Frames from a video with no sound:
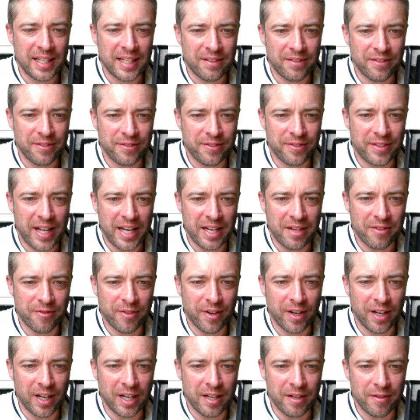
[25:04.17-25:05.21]
if day
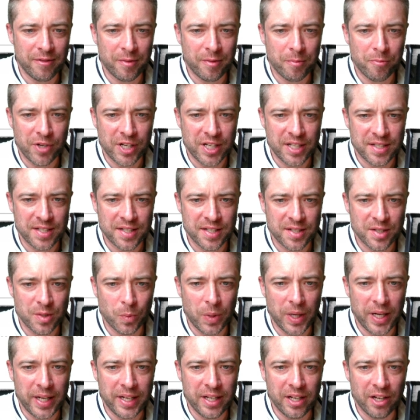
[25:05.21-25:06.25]
5 brings us a
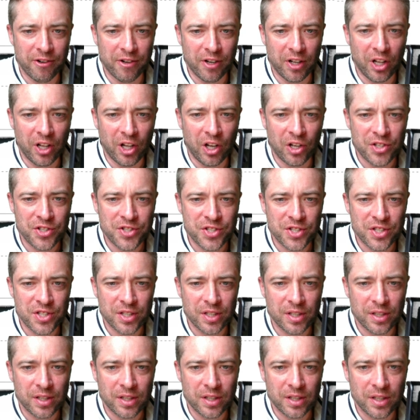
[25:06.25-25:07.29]
win or a loss.
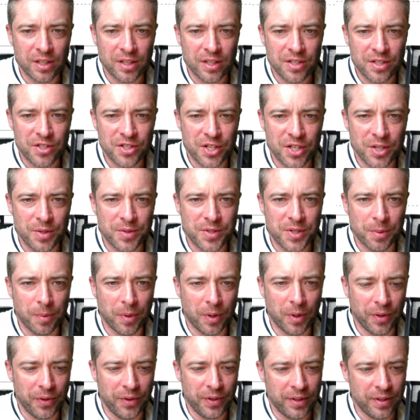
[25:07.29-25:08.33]
2 to
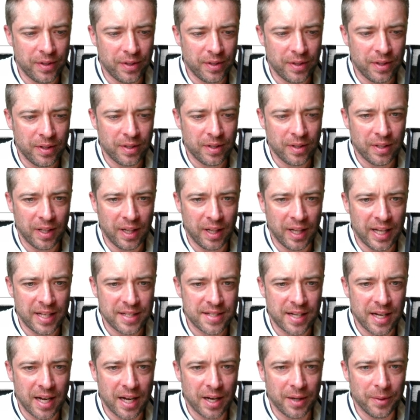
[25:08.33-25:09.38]
1.
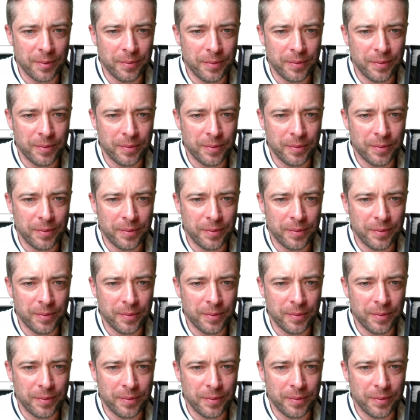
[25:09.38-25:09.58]
Let's go.